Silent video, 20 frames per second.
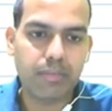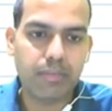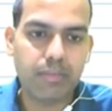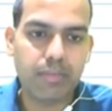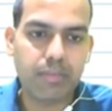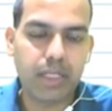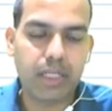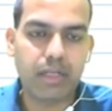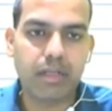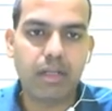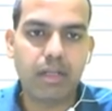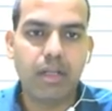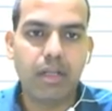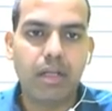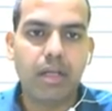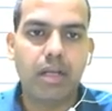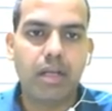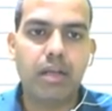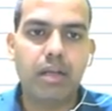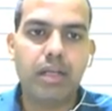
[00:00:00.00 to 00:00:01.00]
button.
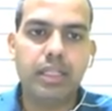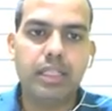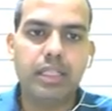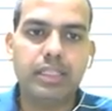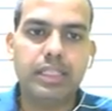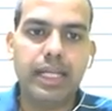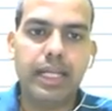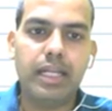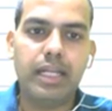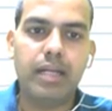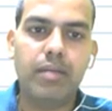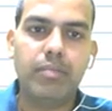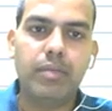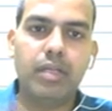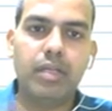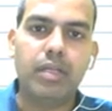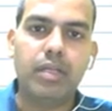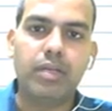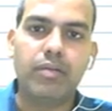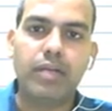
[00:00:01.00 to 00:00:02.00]
Look at this diagram,
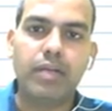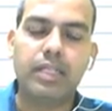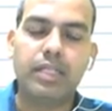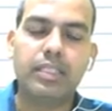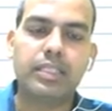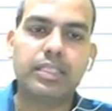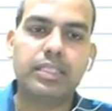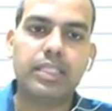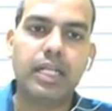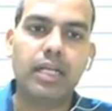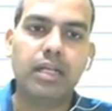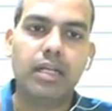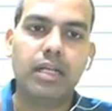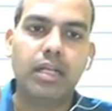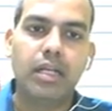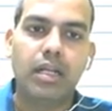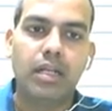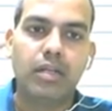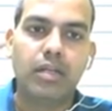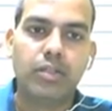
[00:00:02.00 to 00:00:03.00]
you will understand.
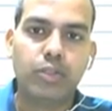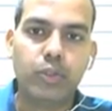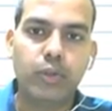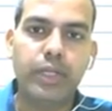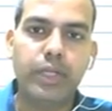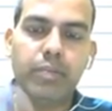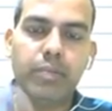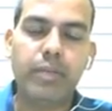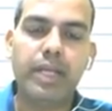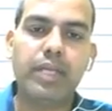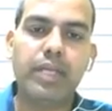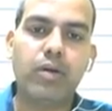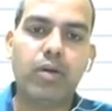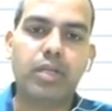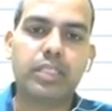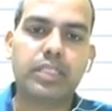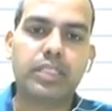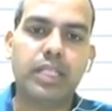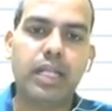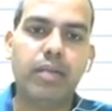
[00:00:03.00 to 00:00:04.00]
Do it by
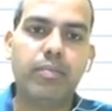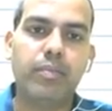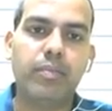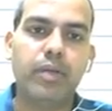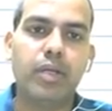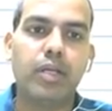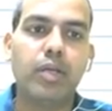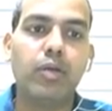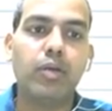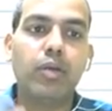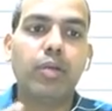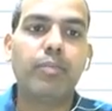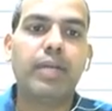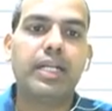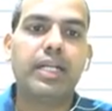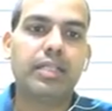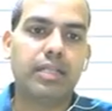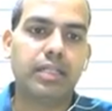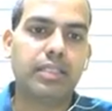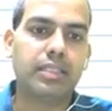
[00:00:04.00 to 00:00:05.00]
yourself, you will
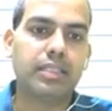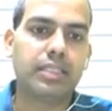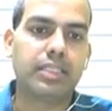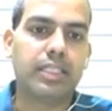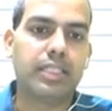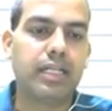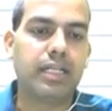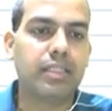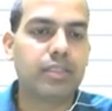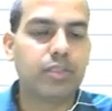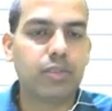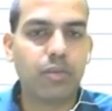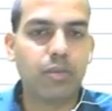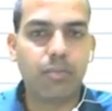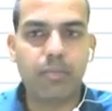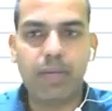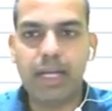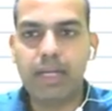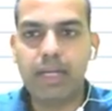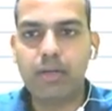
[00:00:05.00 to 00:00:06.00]
better understand. So
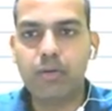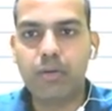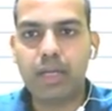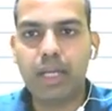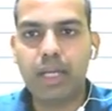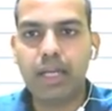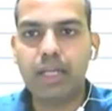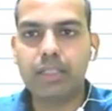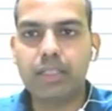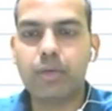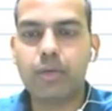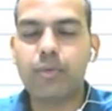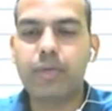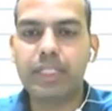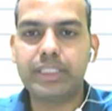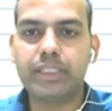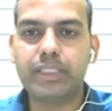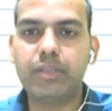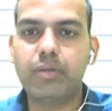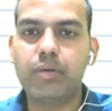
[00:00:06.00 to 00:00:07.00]
by looking at the
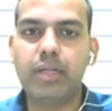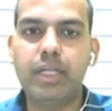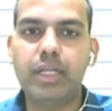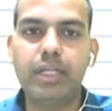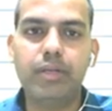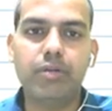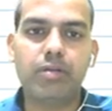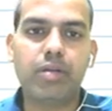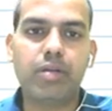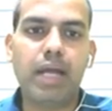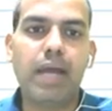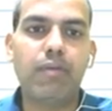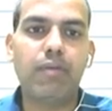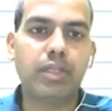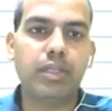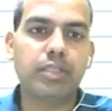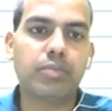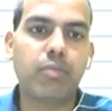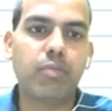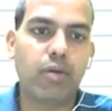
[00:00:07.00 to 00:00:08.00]
question only, you try
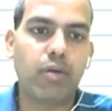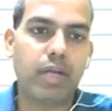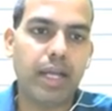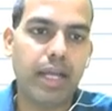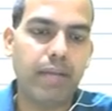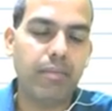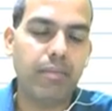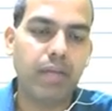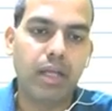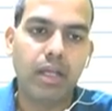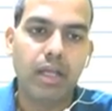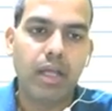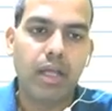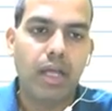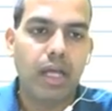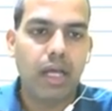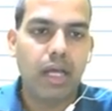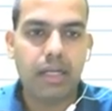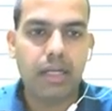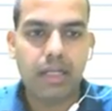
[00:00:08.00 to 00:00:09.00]
once more time
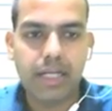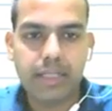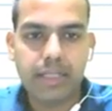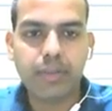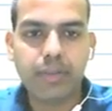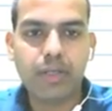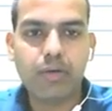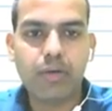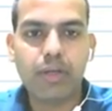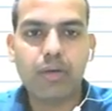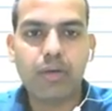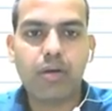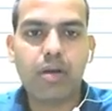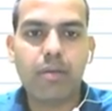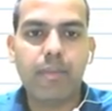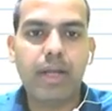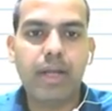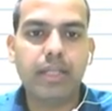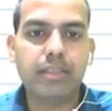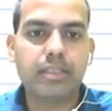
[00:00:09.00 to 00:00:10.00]
and let me know your
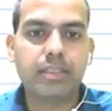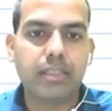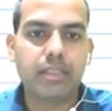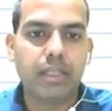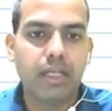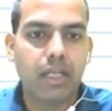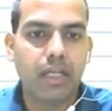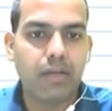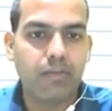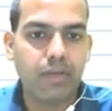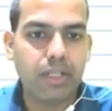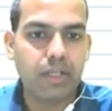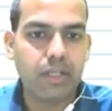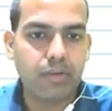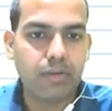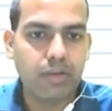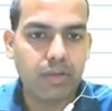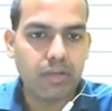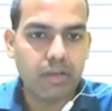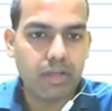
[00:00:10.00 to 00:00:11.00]
comments whether
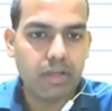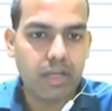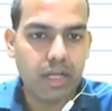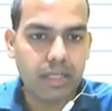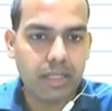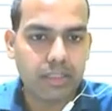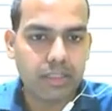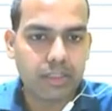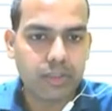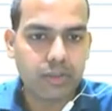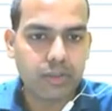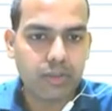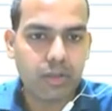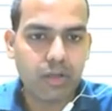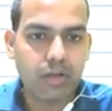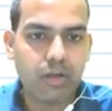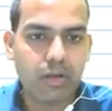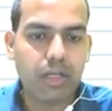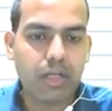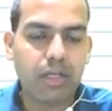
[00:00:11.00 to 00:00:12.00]
you understood
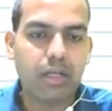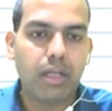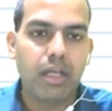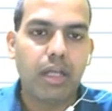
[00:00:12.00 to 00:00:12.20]
or not